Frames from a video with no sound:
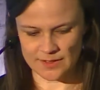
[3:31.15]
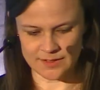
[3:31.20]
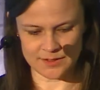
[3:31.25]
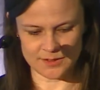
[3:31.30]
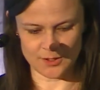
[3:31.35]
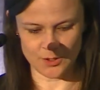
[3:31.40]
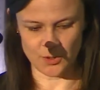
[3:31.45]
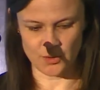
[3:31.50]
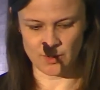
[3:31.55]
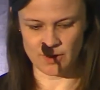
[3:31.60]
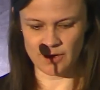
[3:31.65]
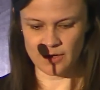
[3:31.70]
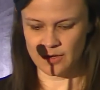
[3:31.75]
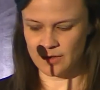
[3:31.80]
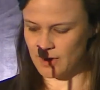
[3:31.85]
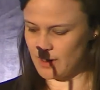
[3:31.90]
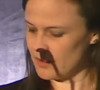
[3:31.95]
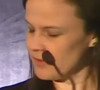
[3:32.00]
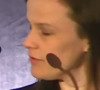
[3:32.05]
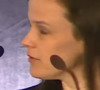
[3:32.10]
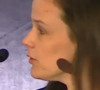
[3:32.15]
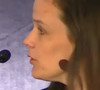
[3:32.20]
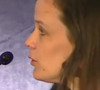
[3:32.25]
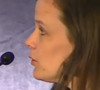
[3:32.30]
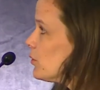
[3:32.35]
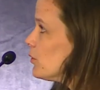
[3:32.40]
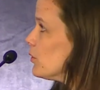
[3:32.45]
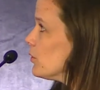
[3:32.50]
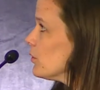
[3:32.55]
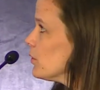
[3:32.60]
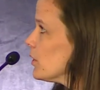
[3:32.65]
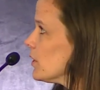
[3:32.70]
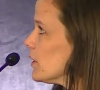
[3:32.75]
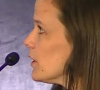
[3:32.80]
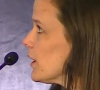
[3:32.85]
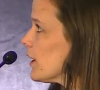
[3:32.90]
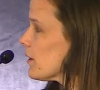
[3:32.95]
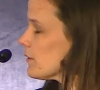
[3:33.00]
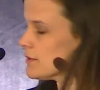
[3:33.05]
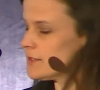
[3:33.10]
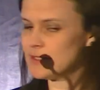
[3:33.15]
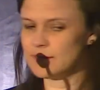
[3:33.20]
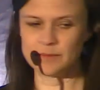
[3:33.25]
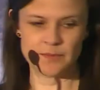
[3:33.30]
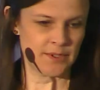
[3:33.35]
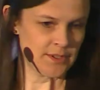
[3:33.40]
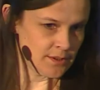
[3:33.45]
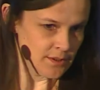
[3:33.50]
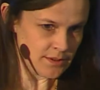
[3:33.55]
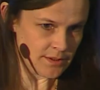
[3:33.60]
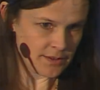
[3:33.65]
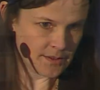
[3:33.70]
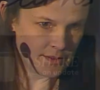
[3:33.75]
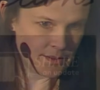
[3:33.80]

So a few announcements.